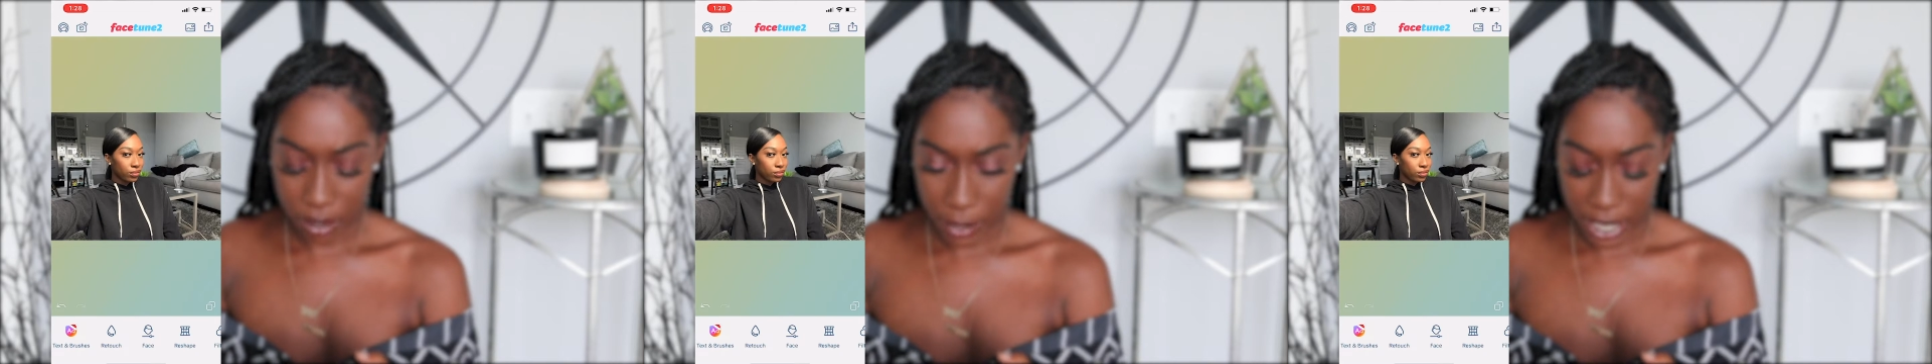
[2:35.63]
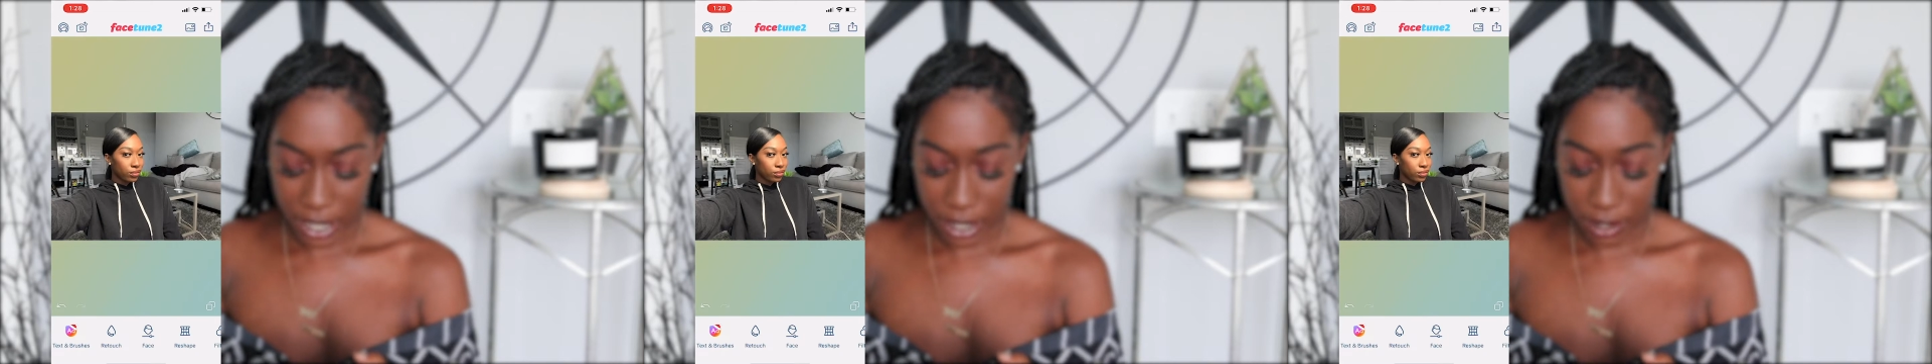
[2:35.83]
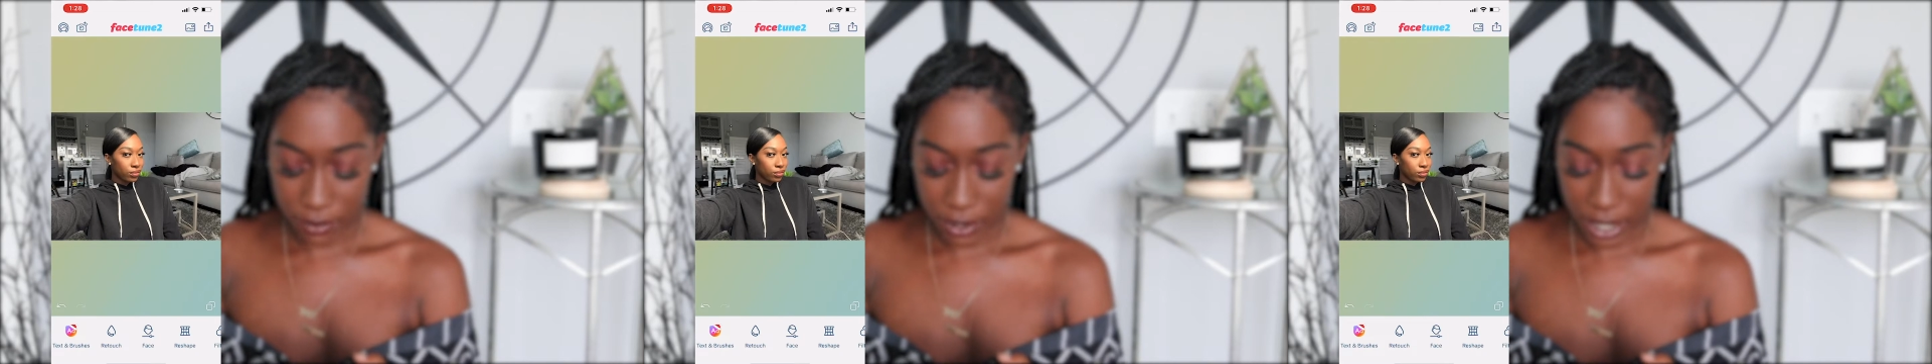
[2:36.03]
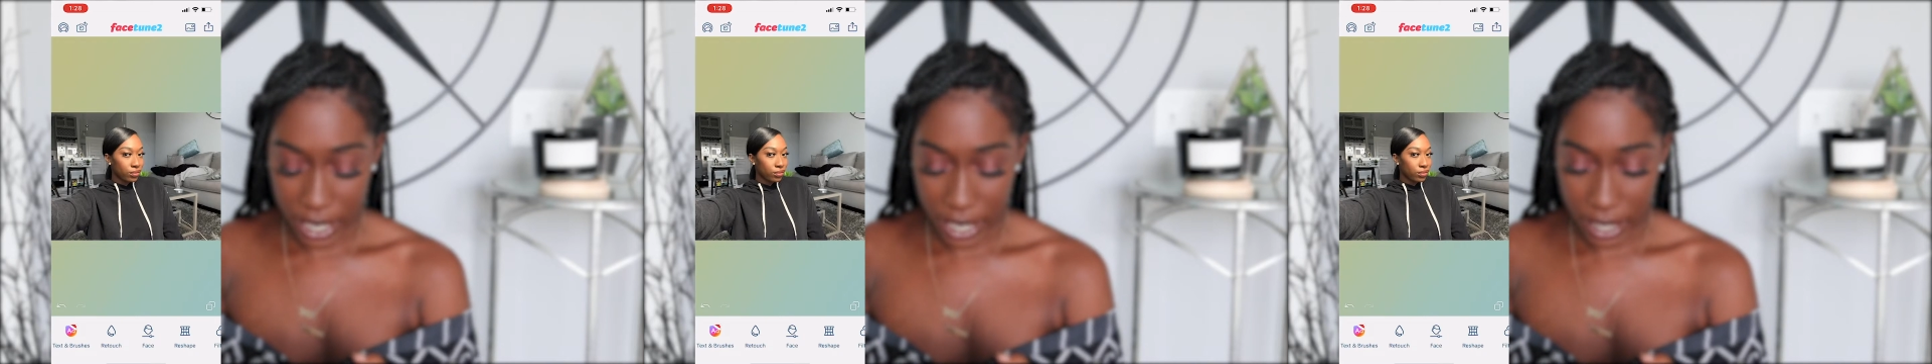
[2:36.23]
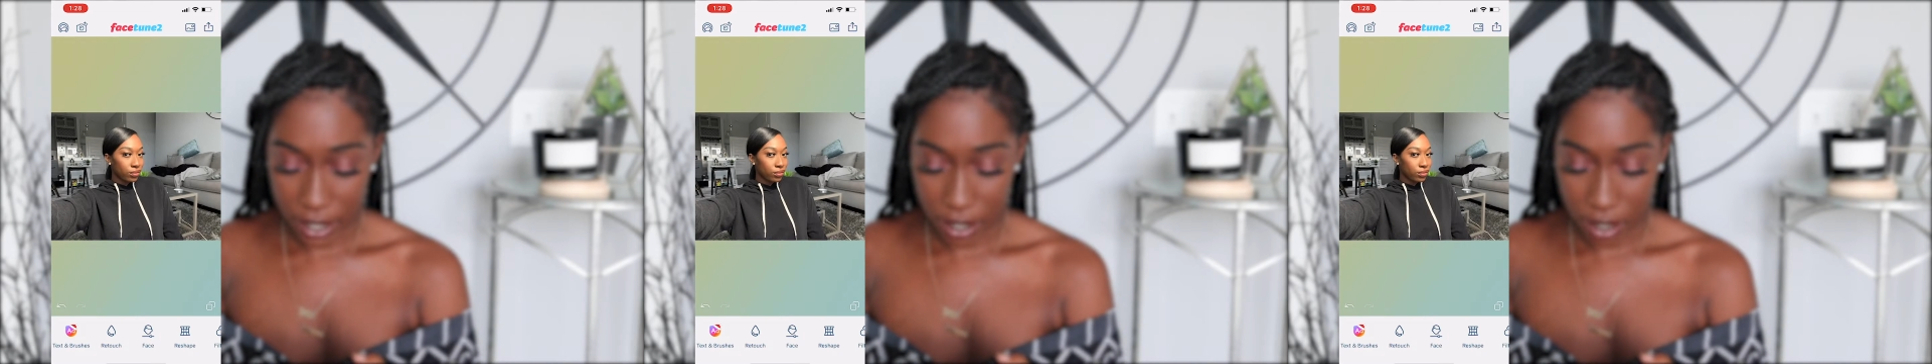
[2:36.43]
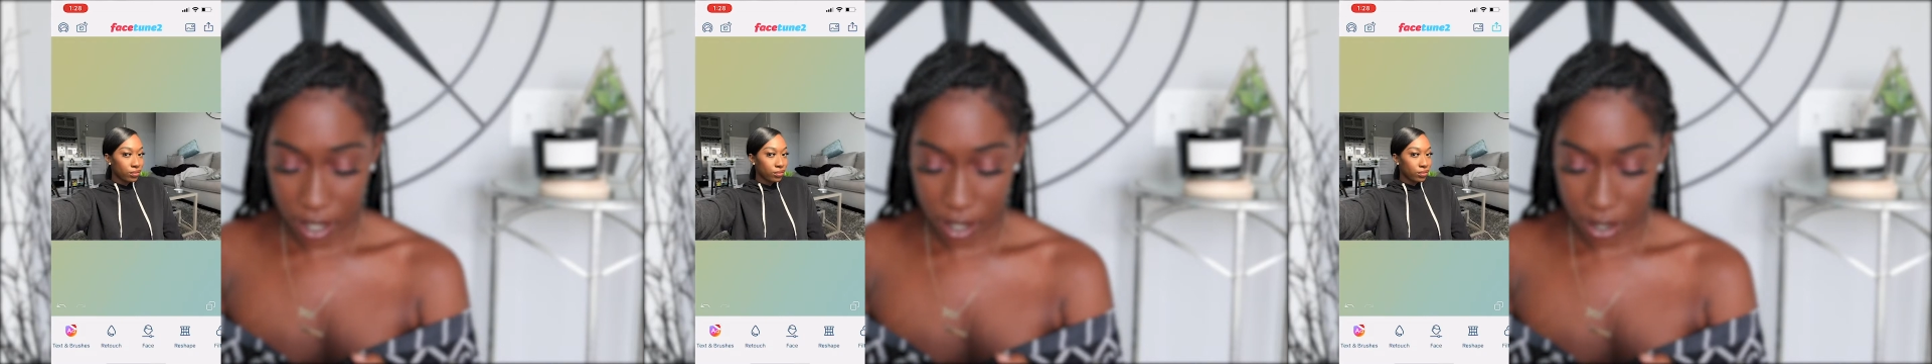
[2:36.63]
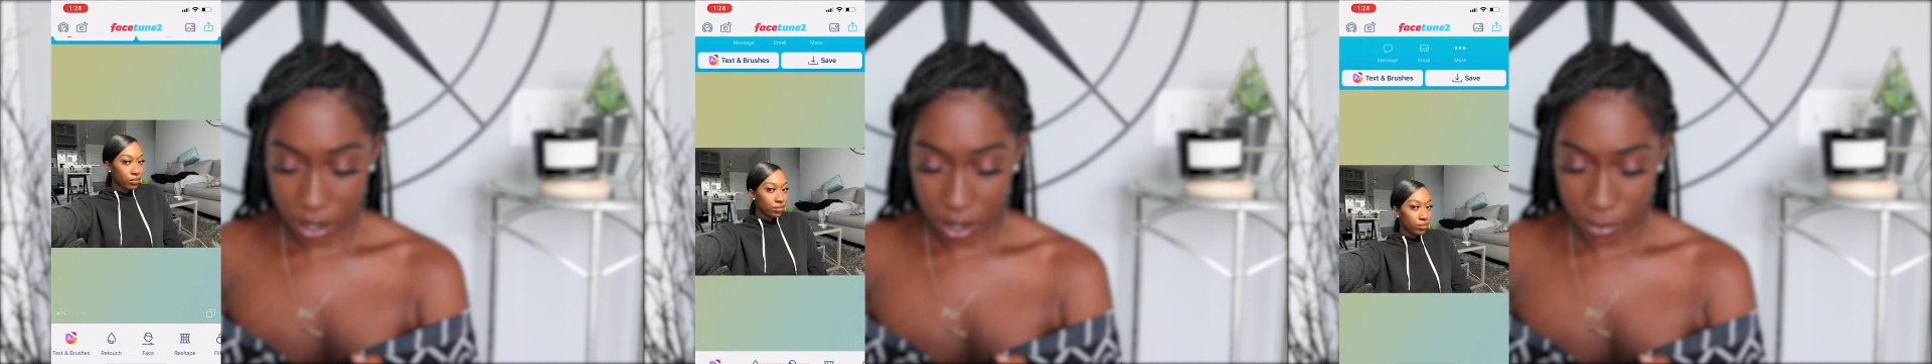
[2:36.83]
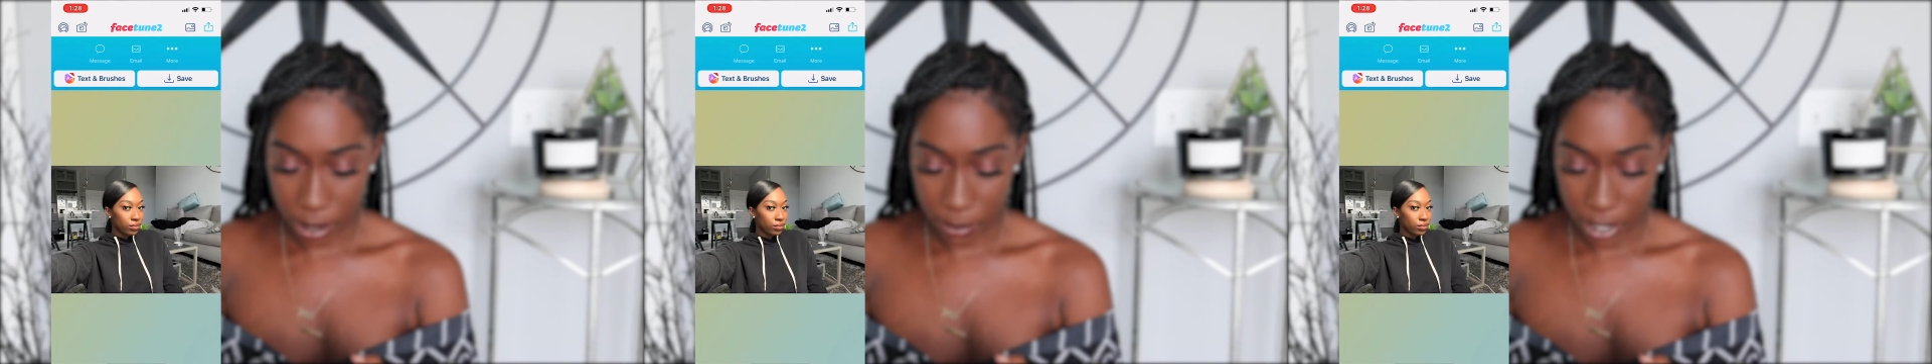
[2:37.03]
I didn't even add color
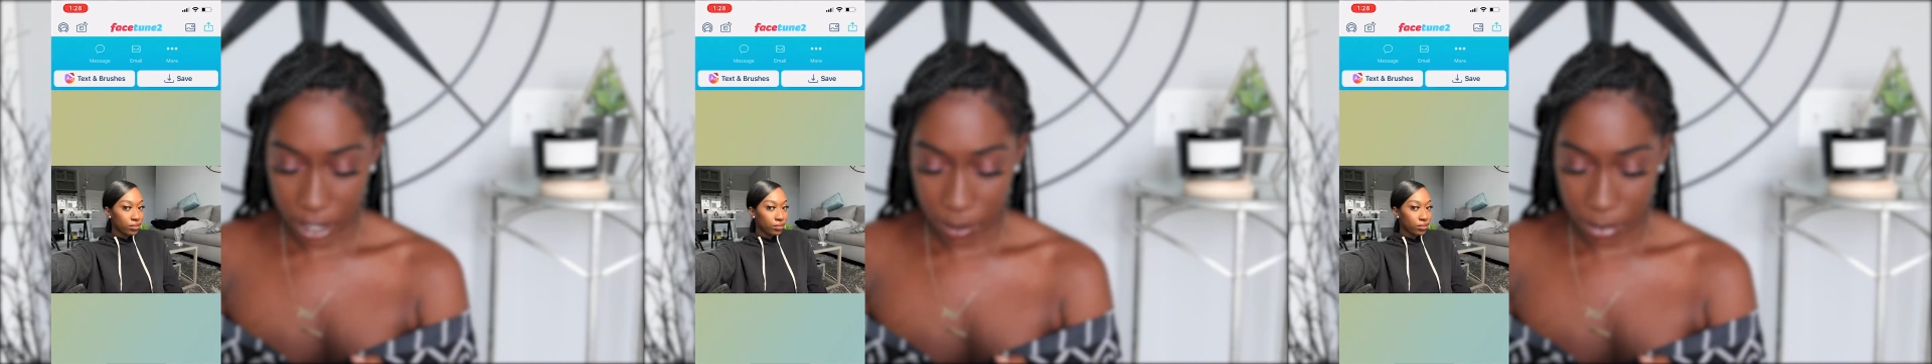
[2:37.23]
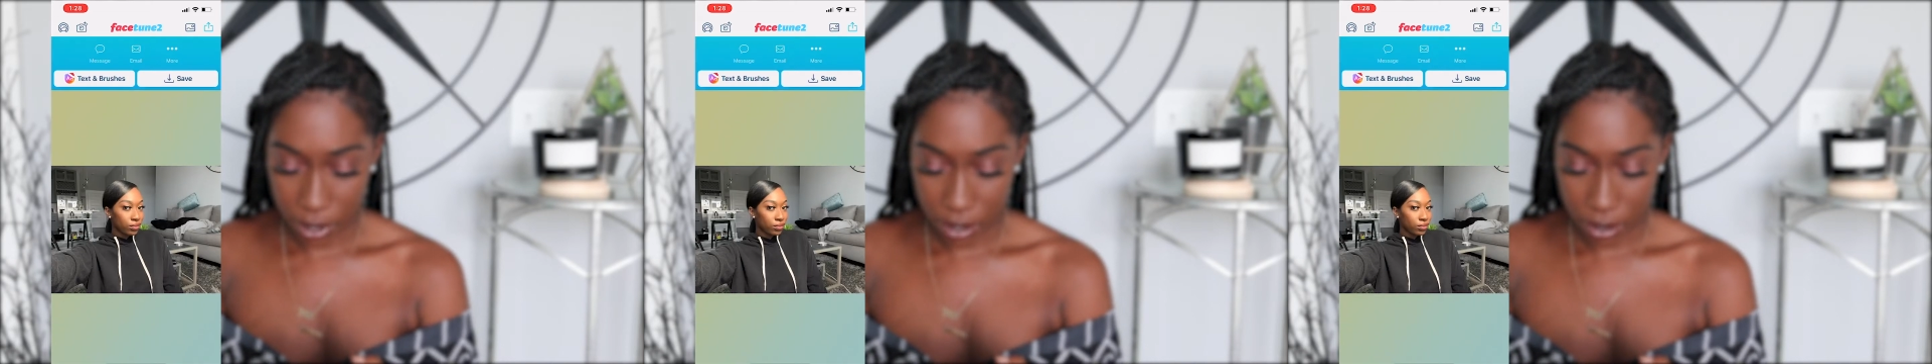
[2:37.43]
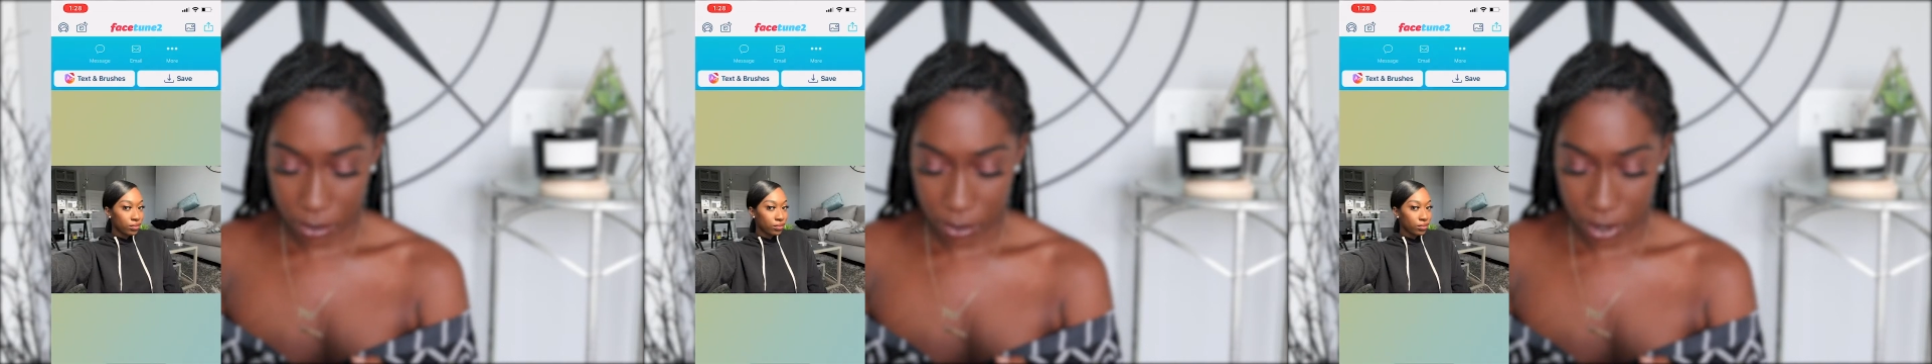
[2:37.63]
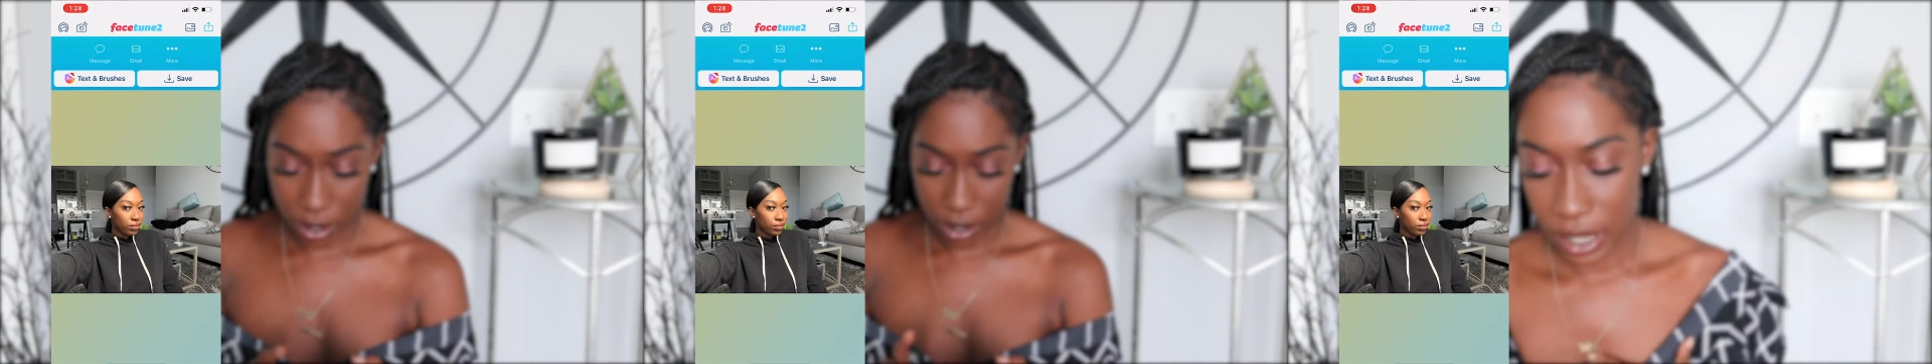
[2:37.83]
to my makeup in this one.